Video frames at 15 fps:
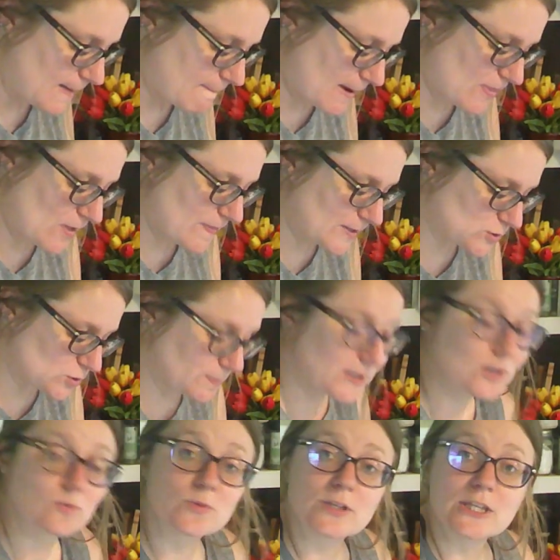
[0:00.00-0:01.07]
But I thought this would be
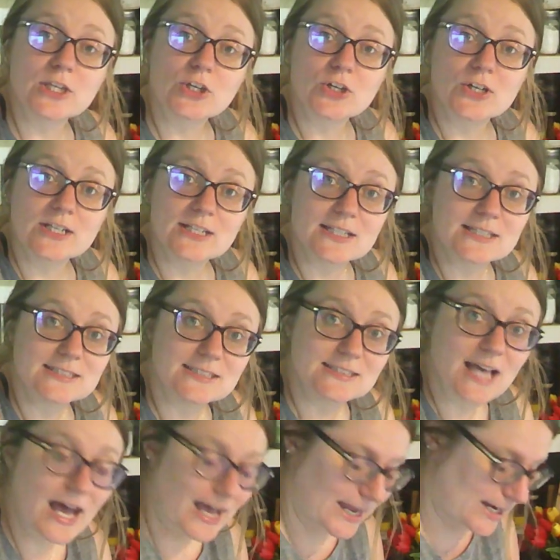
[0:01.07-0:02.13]
a really good
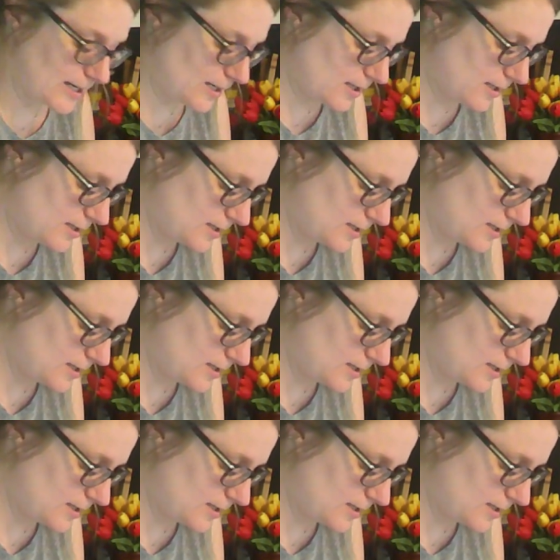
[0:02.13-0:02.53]
side